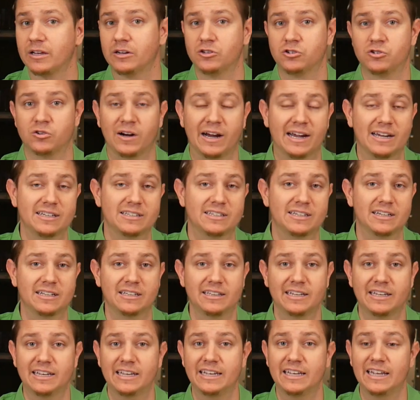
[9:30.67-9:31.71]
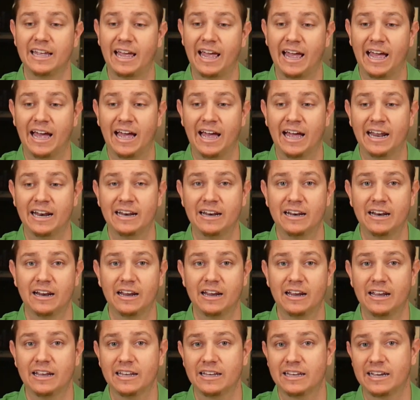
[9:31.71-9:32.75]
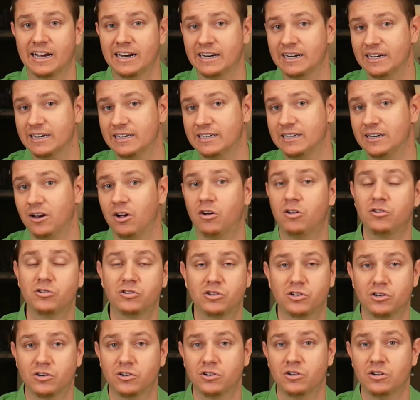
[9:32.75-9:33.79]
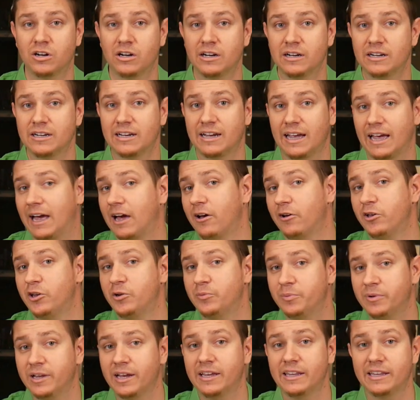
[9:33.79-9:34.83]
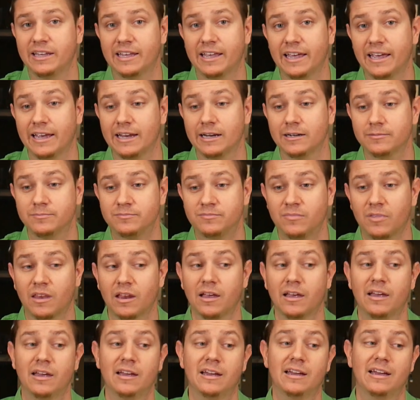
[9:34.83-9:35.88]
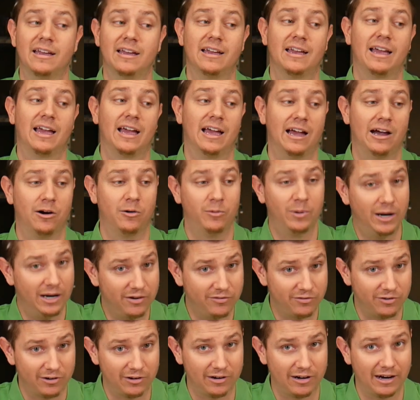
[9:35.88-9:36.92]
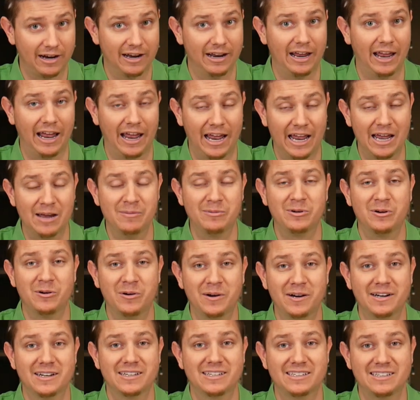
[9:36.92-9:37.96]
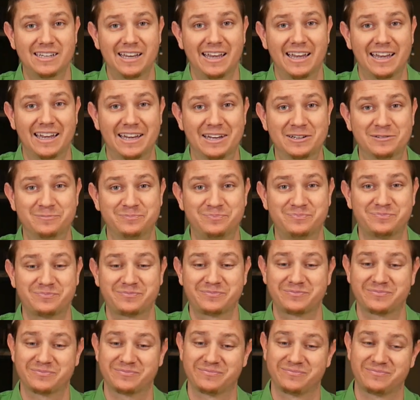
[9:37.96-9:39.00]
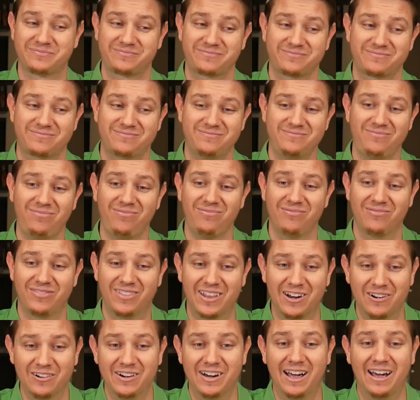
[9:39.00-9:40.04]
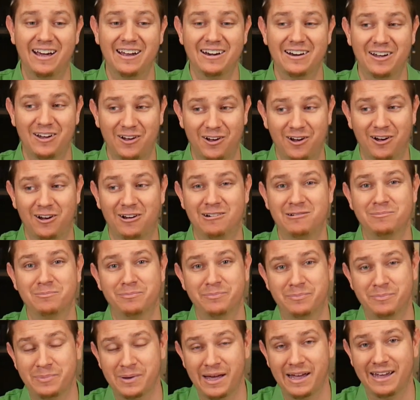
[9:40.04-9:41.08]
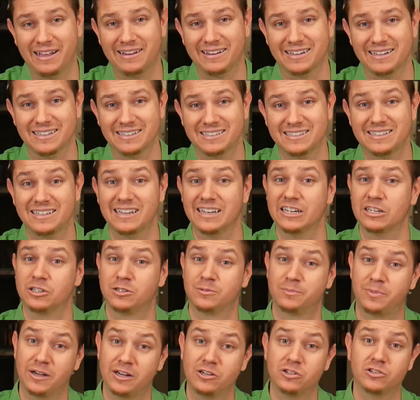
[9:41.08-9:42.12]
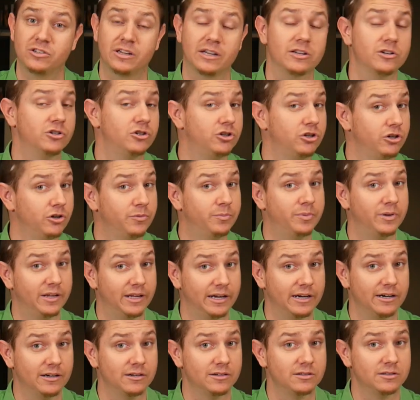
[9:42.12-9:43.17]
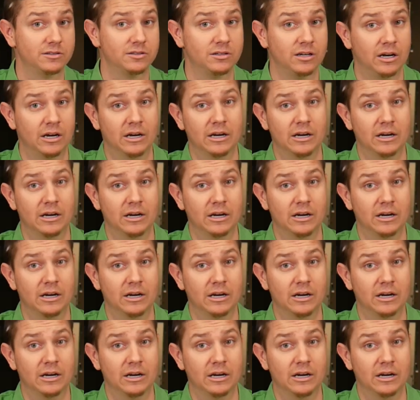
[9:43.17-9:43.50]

drastically add, kind of alter how you play the game. However, I am going to say they're not all balanced, especially at 2 players.